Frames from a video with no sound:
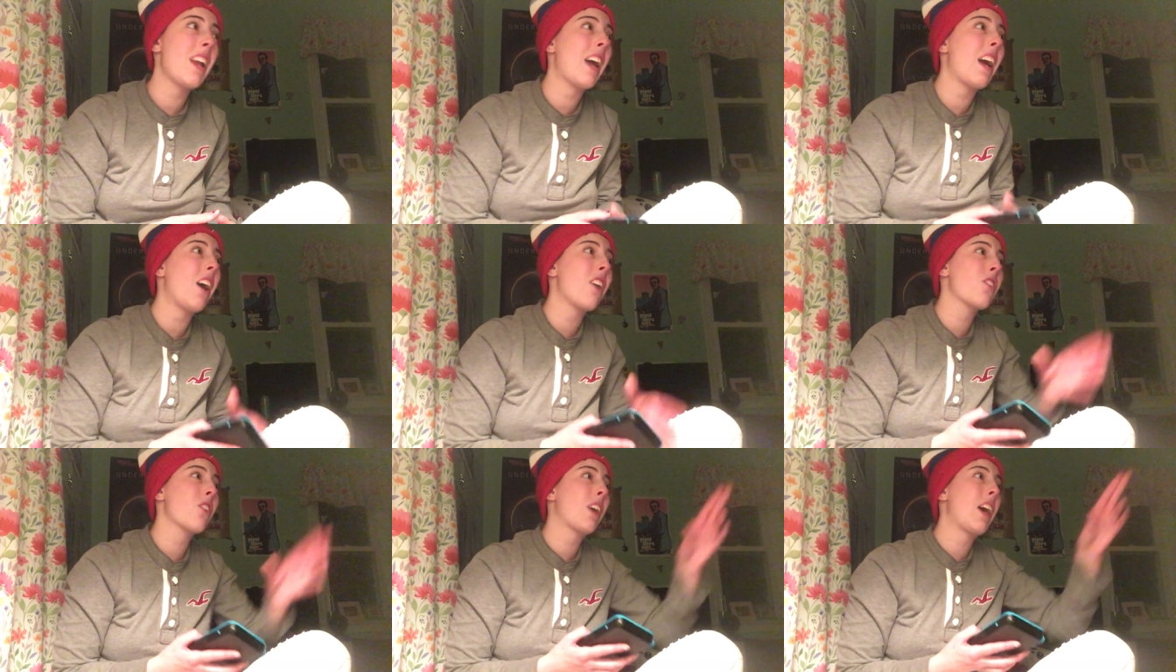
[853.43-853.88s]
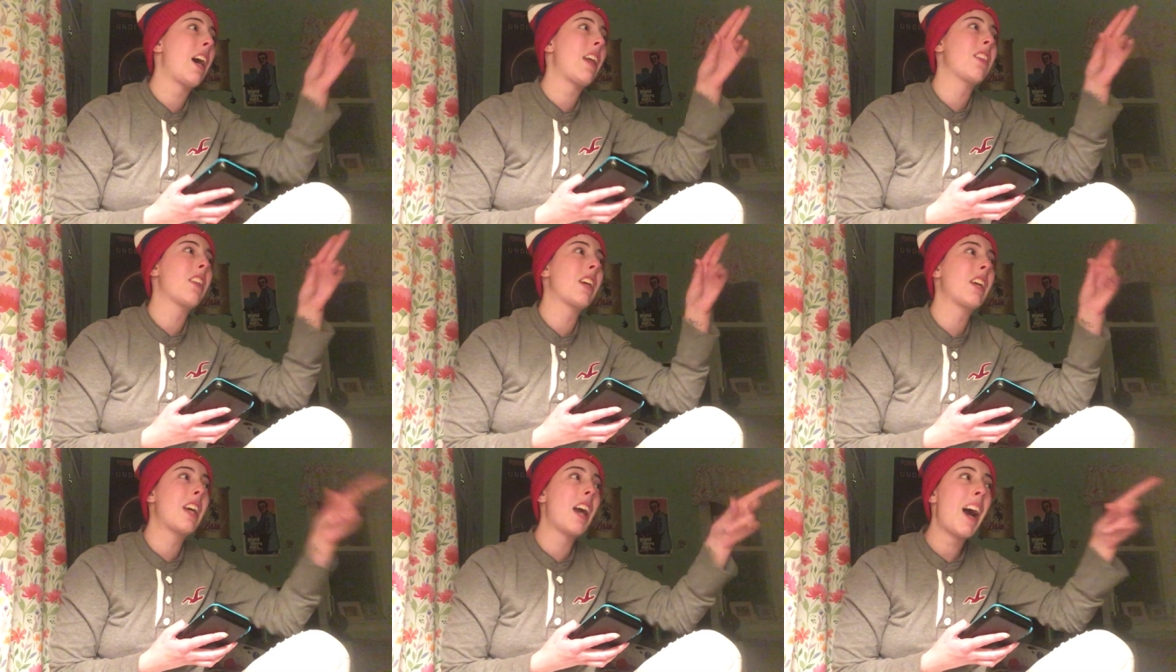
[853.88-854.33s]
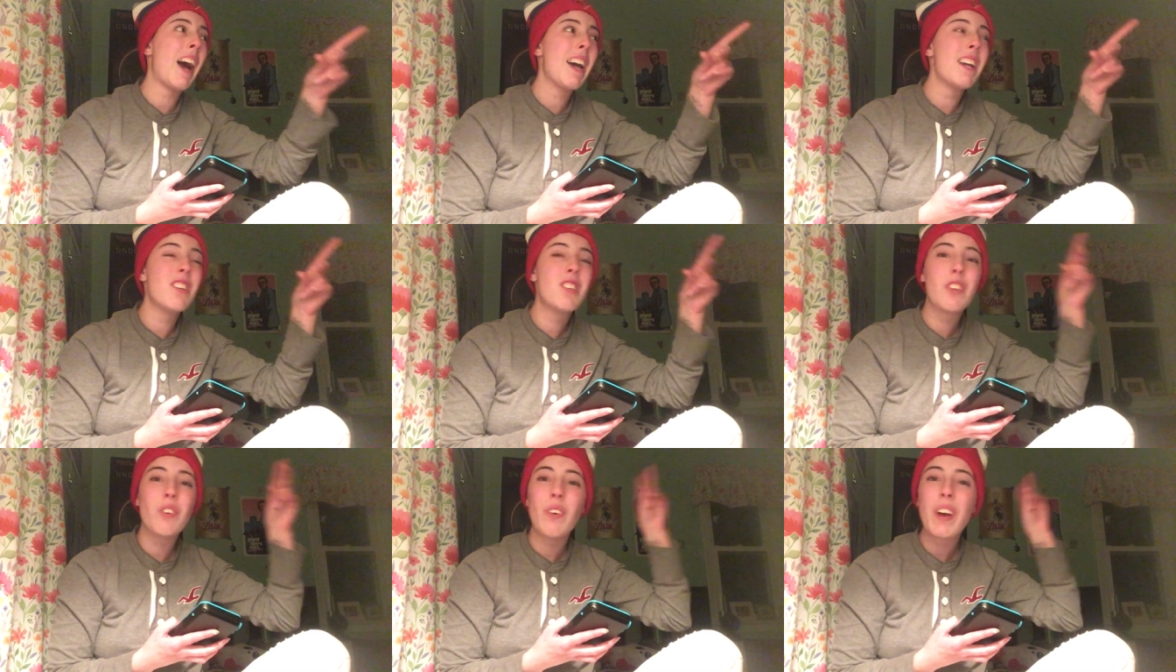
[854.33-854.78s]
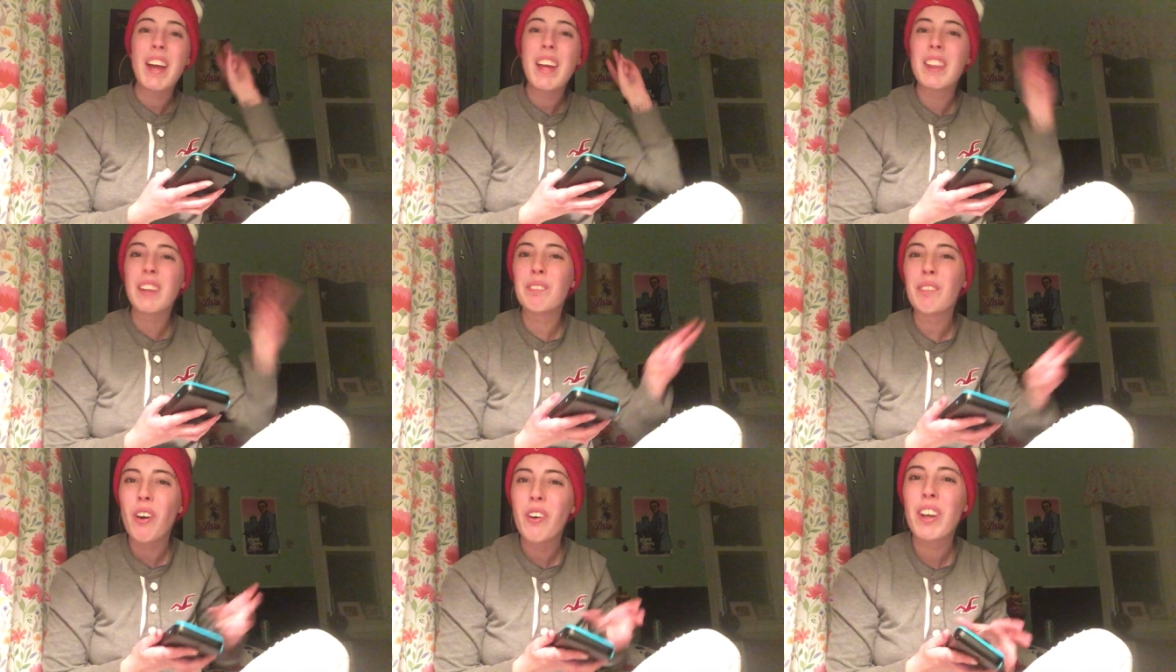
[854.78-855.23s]
And I also got the guide to it
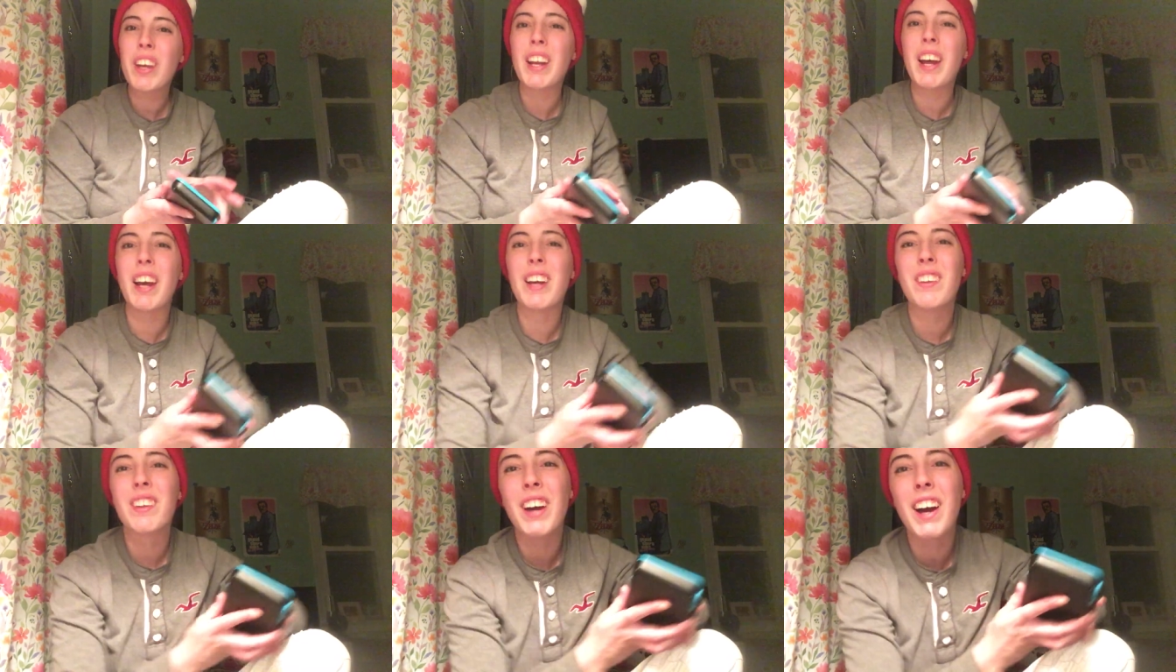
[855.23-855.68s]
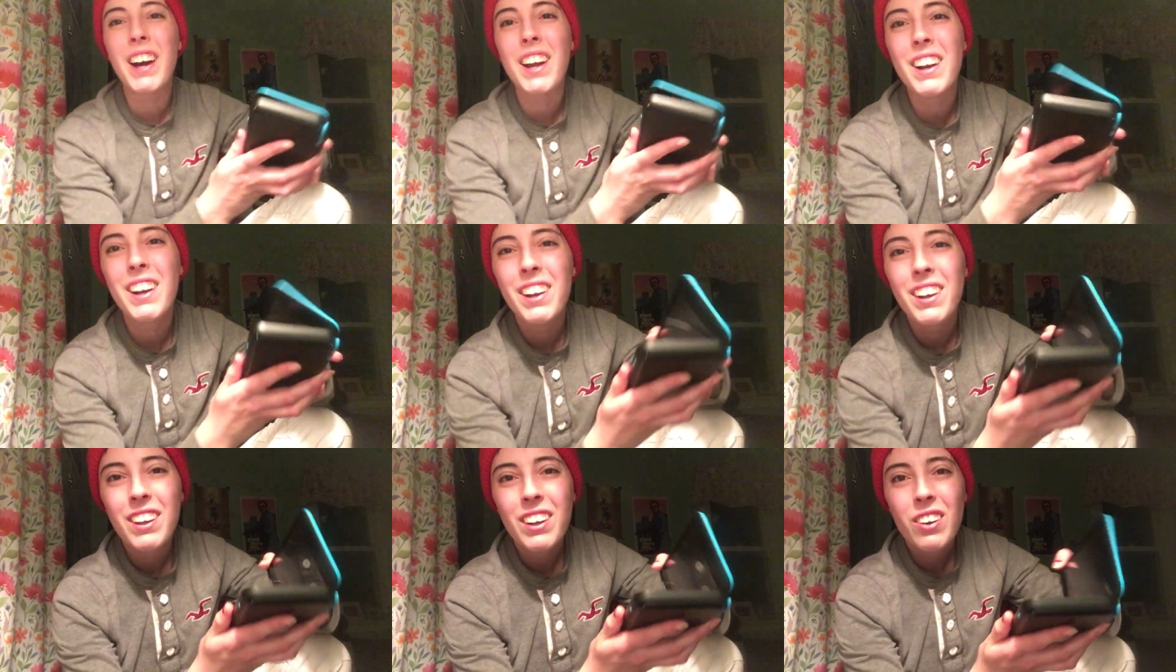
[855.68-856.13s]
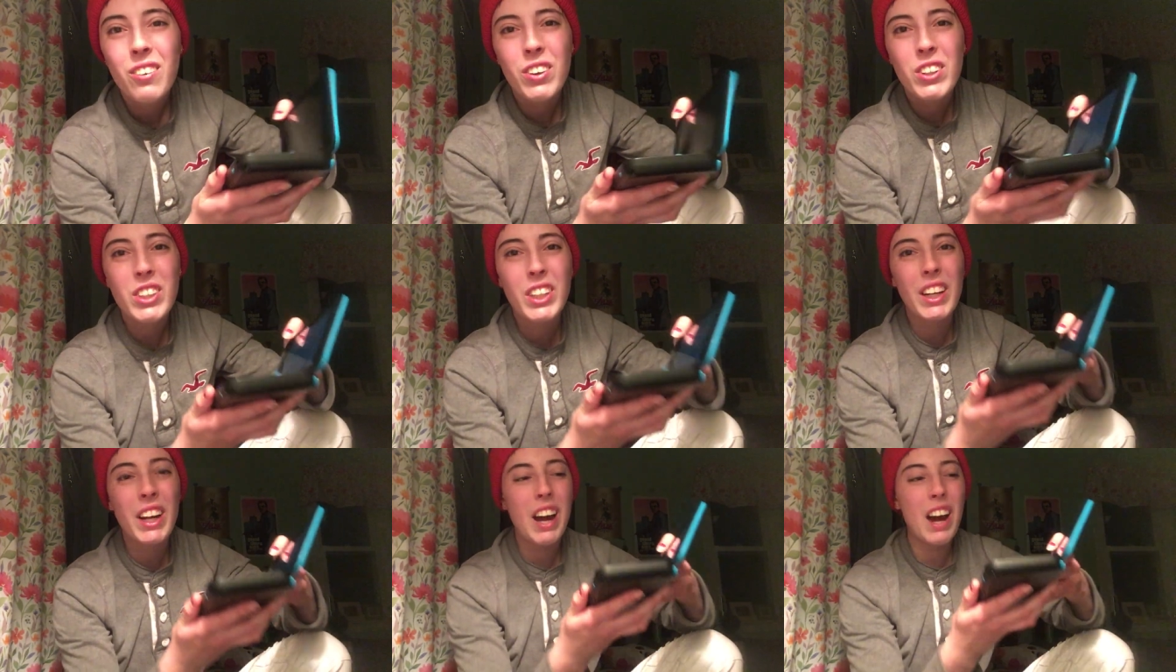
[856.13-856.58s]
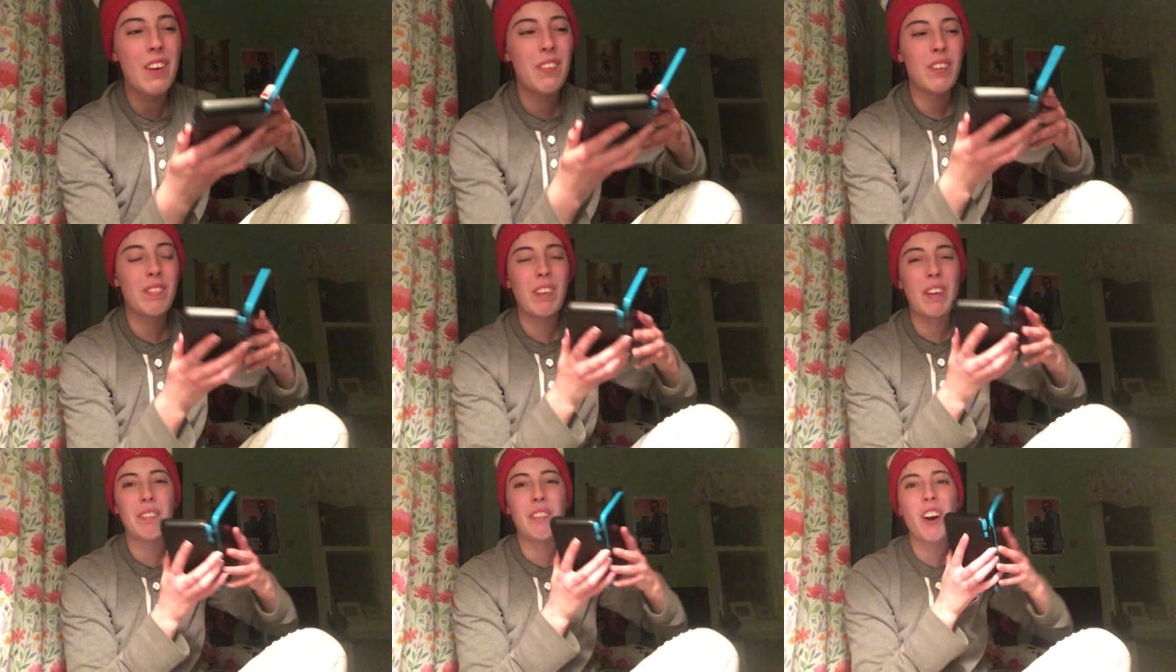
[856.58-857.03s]
and the Pokédex guide, which I got
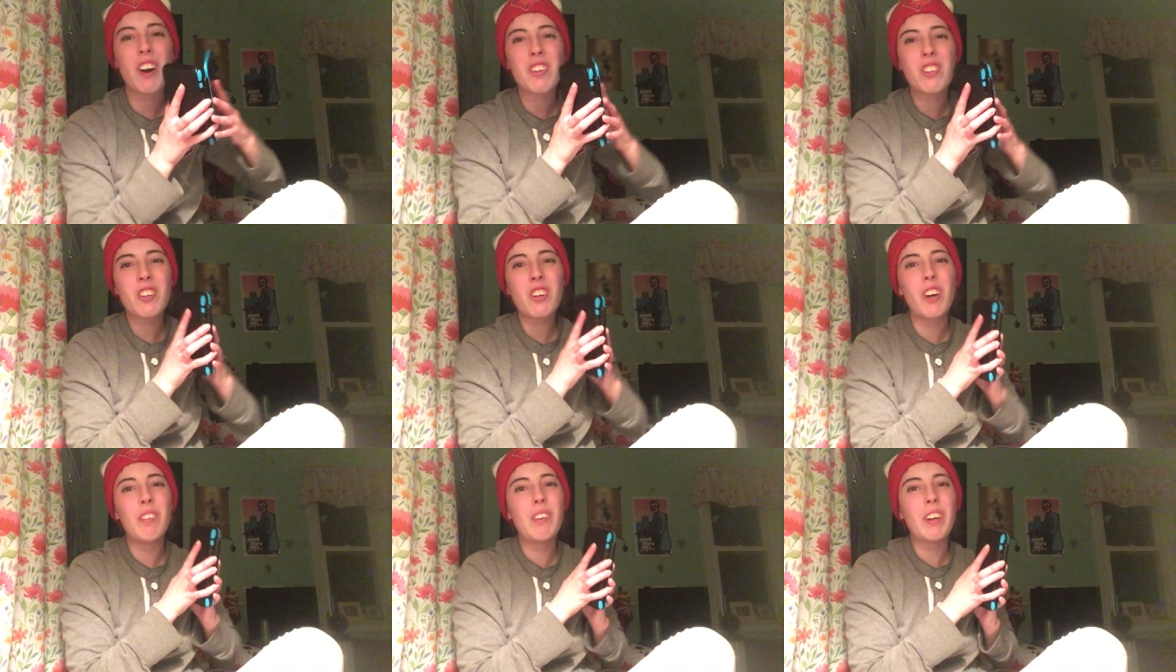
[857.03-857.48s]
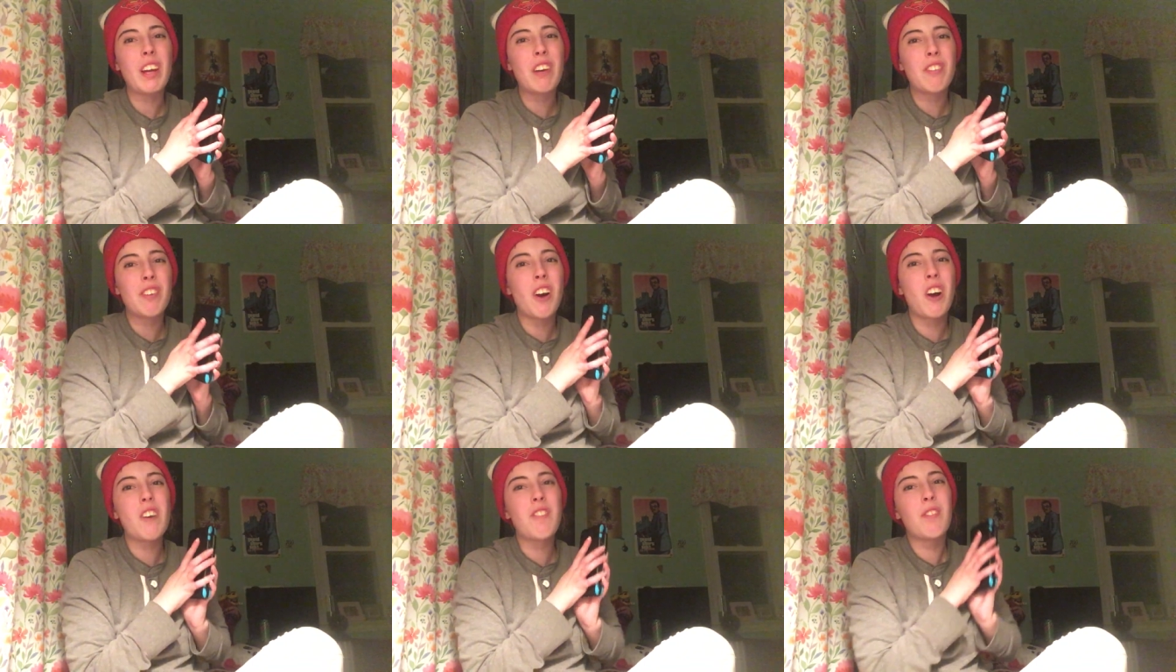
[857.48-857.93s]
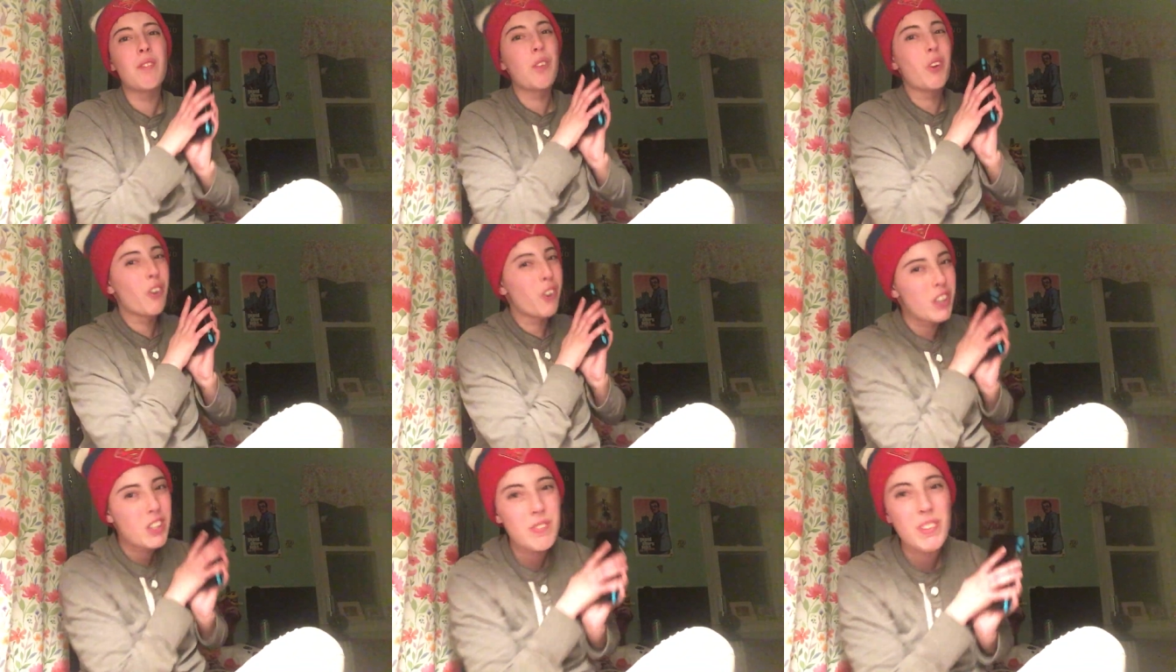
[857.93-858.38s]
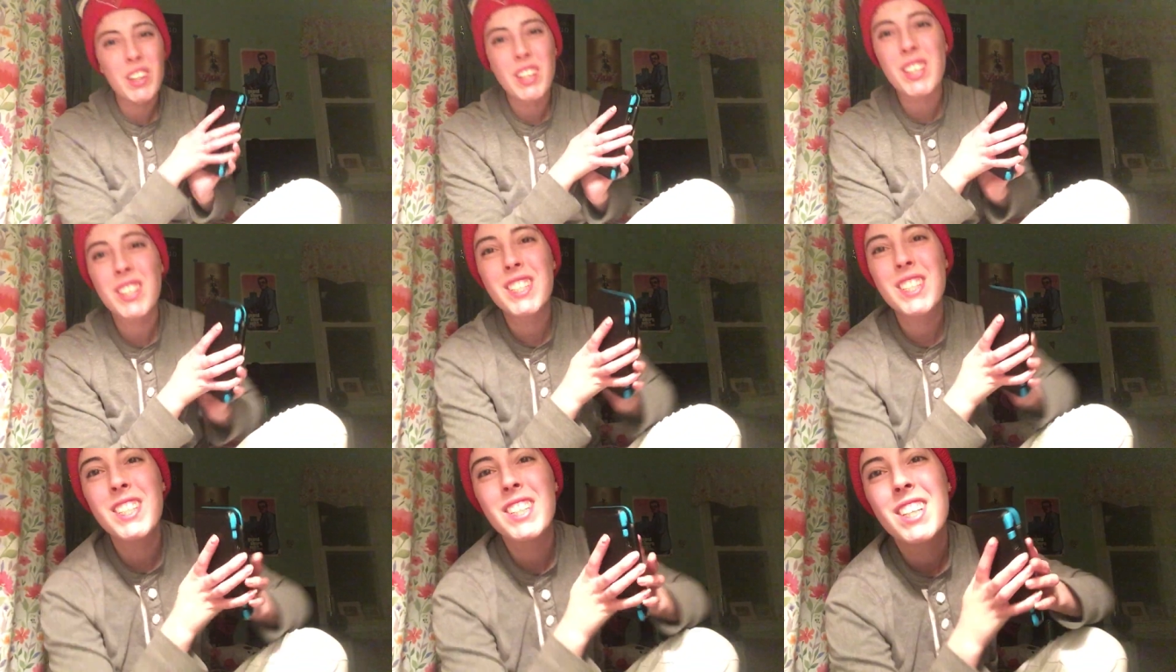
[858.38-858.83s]
with my Barnes & Noble gift card from
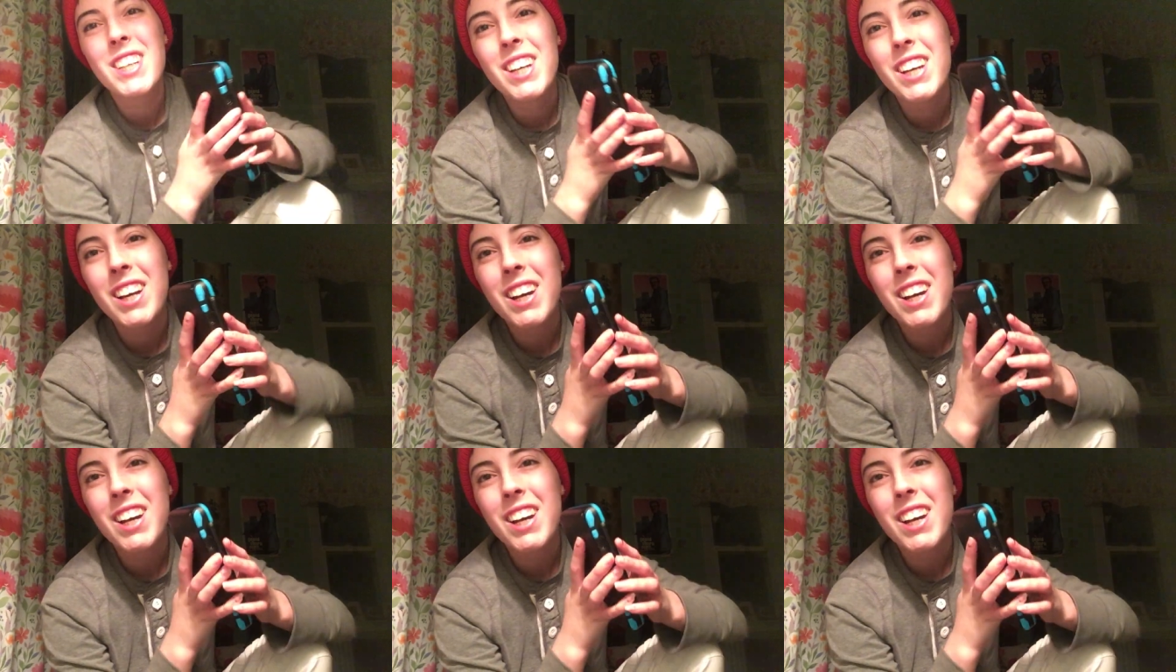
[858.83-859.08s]
Christmas.